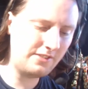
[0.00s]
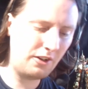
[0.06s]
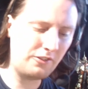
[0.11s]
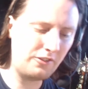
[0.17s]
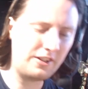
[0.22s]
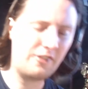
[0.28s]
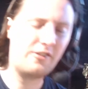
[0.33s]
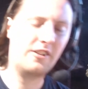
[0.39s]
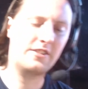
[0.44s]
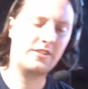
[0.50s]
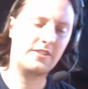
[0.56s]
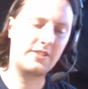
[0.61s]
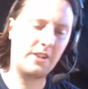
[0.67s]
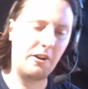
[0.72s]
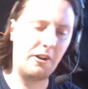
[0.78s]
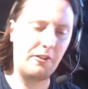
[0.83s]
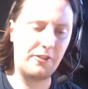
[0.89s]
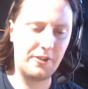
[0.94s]
fond of
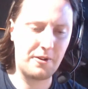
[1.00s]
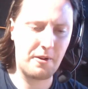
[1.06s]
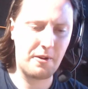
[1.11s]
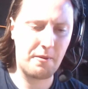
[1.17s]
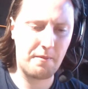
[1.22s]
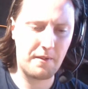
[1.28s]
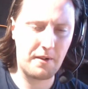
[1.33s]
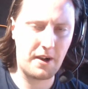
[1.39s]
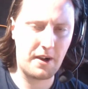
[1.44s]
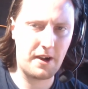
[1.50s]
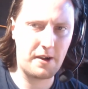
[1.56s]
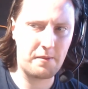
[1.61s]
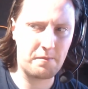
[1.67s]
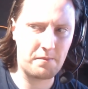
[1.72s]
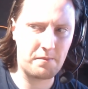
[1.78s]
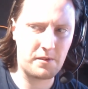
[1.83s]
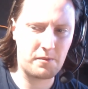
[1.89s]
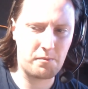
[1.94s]
tofu,
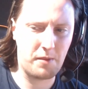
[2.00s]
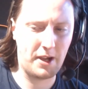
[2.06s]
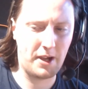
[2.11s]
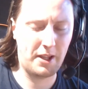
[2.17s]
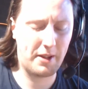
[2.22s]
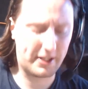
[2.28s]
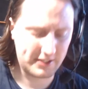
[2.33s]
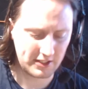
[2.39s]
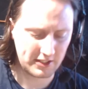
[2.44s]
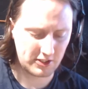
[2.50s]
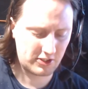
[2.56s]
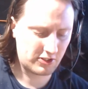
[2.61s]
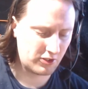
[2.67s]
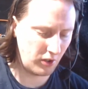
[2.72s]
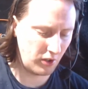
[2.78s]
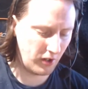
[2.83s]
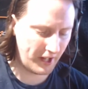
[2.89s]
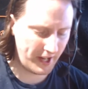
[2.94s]
mainly because it's soy.